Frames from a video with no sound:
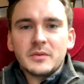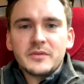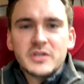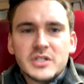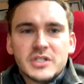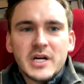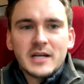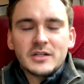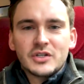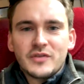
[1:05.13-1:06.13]
So we've just
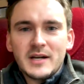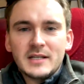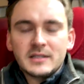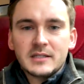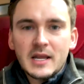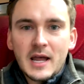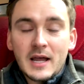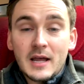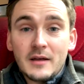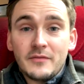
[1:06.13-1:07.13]
changed trains
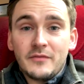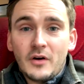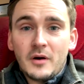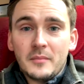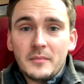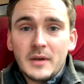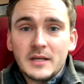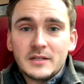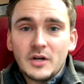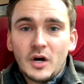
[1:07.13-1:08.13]
from
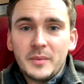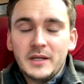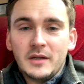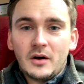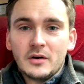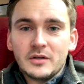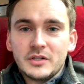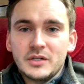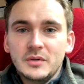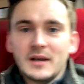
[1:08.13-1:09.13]
Derby
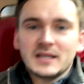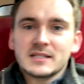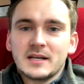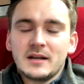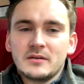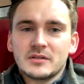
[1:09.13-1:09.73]
onto Leicester now,